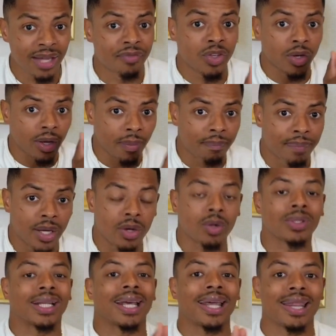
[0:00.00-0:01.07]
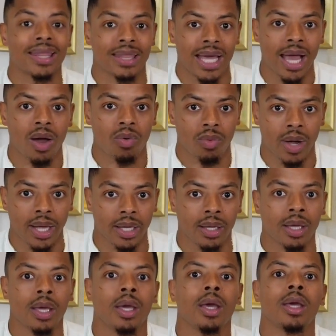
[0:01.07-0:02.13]
if you can build in that
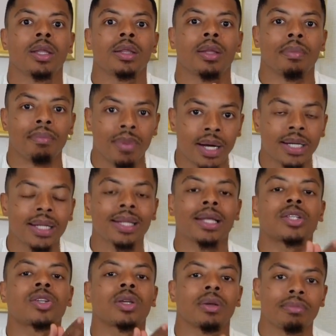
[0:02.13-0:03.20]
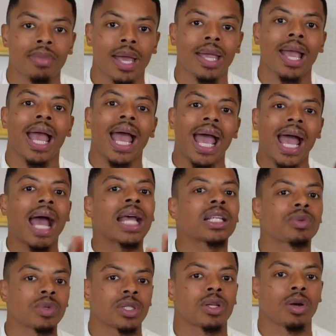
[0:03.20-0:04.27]
way, the money that you can make
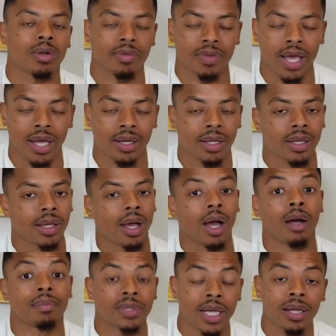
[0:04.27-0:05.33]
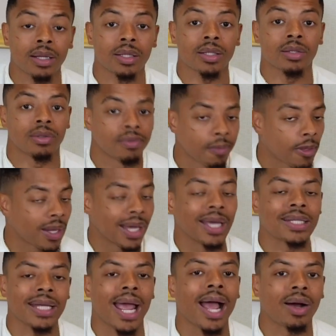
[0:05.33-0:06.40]
as a result of that, I'm telling you,
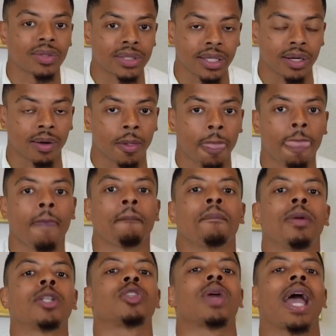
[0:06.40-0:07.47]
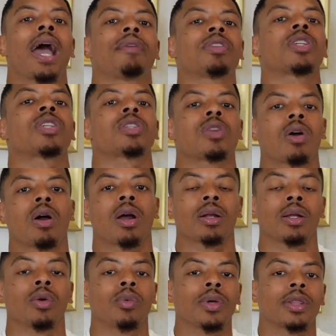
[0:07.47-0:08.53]
it's out there. But you have to
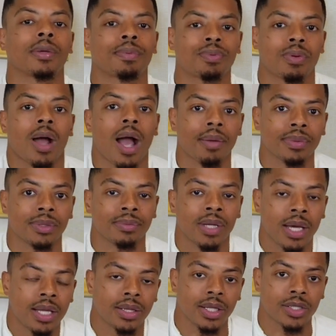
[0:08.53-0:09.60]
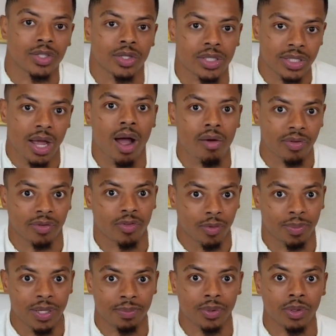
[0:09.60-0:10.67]
start with the problem that you're solving
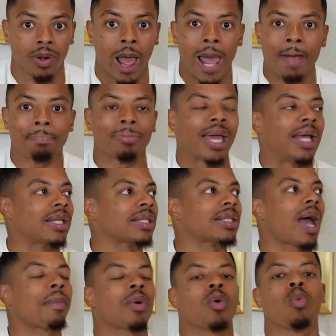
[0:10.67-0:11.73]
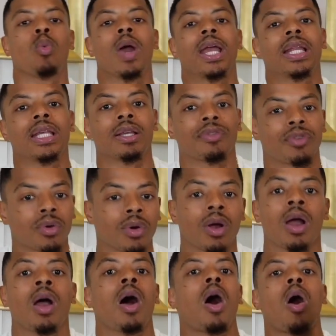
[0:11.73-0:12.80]
for people and stop waiting
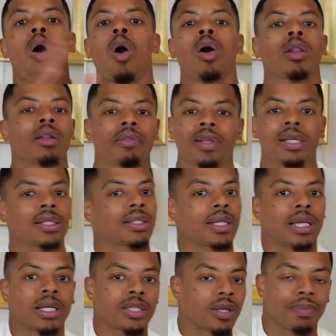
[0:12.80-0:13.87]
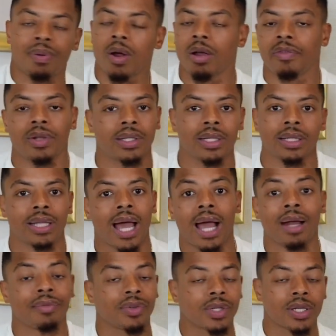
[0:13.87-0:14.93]
for all of these things to perfectly
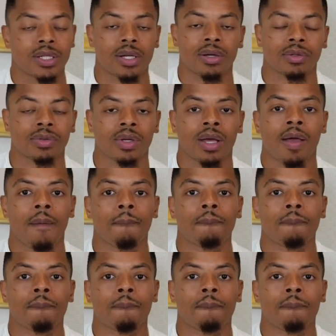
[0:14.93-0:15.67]
align for yourself.